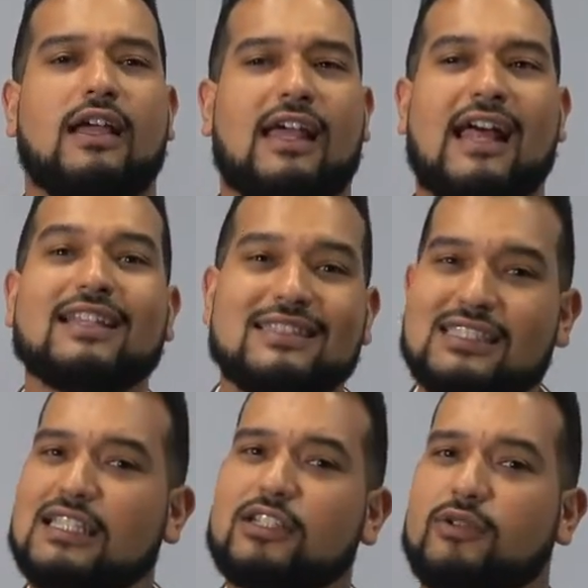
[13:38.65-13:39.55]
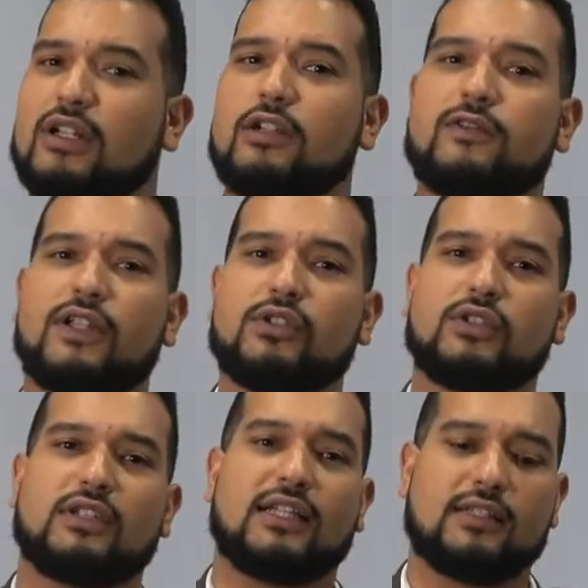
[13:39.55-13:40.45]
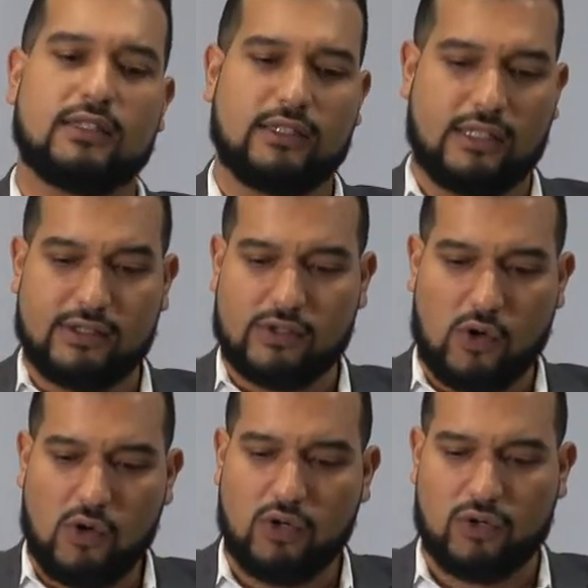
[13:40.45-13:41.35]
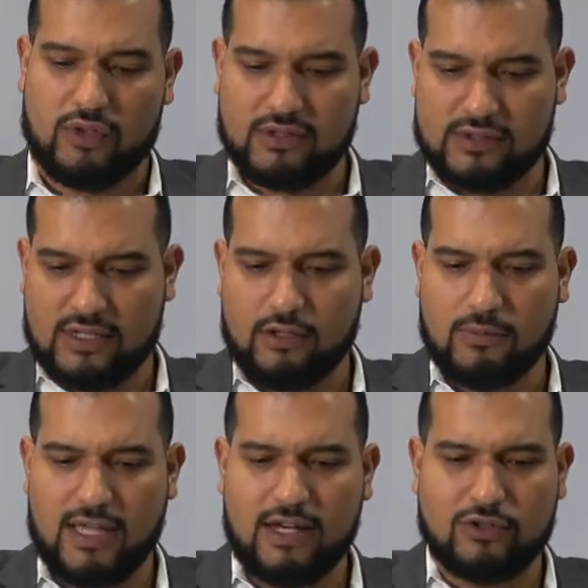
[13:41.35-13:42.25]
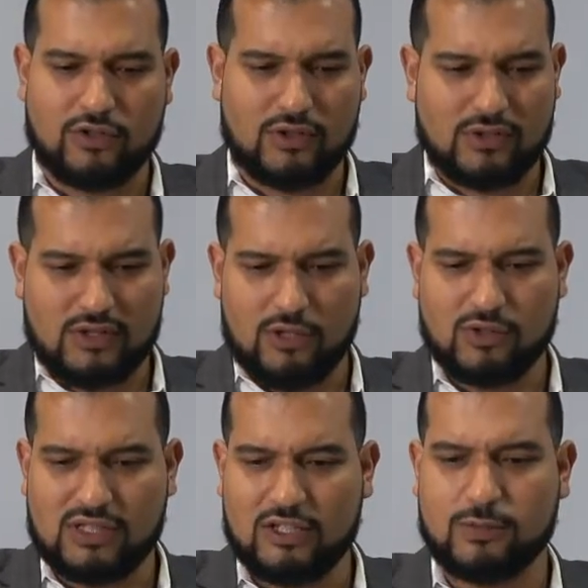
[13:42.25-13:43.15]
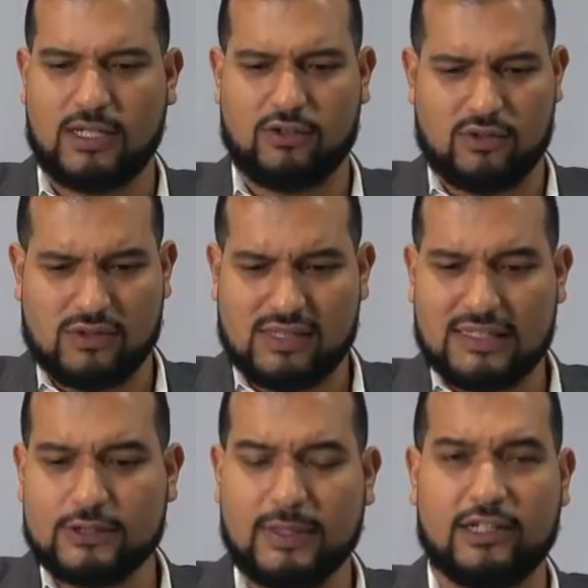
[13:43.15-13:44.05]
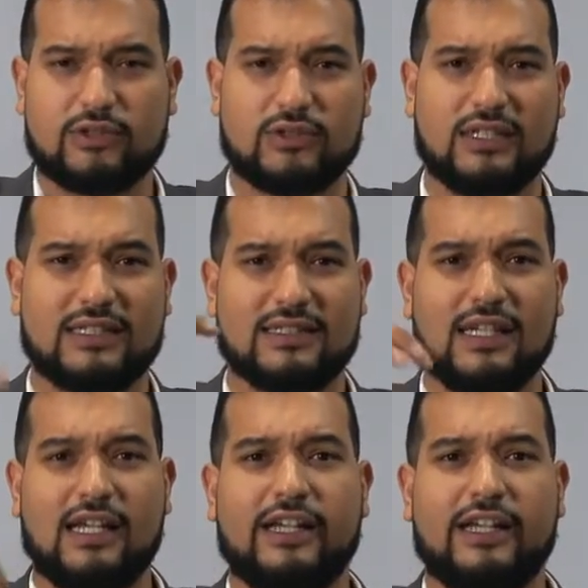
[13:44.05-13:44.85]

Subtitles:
And I see the greater vision that this owner, this general manager, this general sales manager, this sales manager is